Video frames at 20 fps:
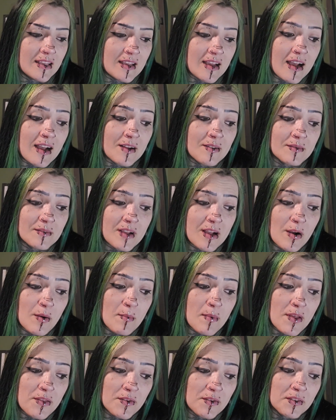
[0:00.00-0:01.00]
yeah, how
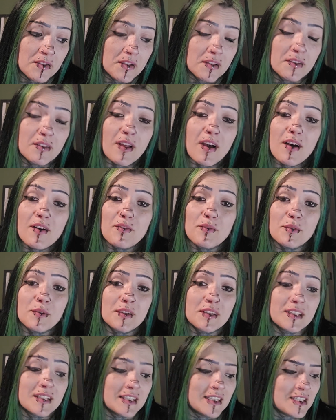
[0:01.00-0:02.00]
motherly love
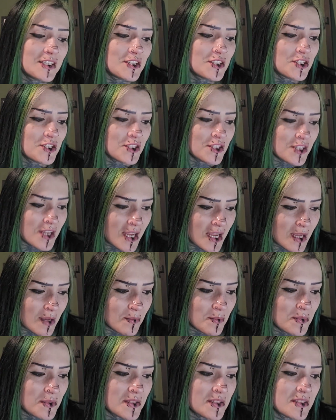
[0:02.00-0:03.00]
really
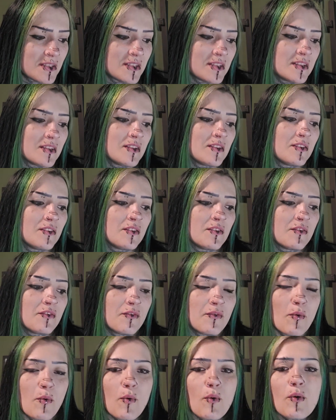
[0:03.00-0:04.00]
shapes the
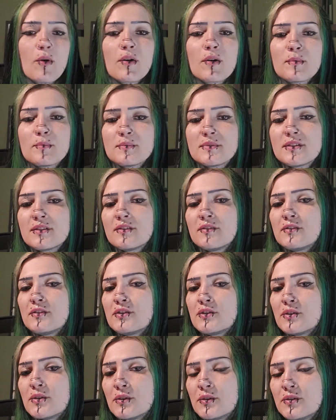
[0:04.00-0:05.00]
forms of
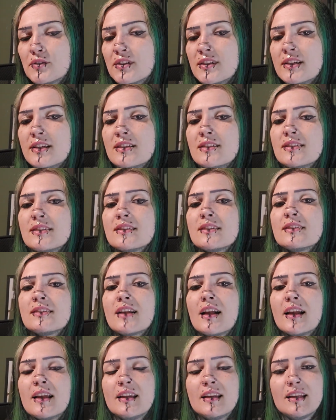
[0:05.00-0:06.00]
children in
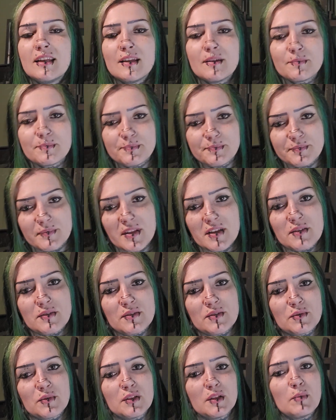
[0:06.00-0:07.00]
society. I
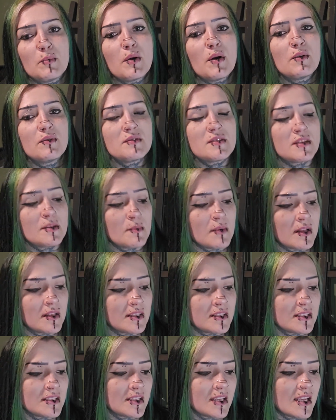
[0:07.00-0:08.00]
was really potent
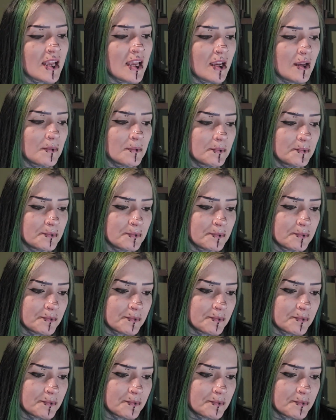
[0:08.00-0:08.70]
about this gate.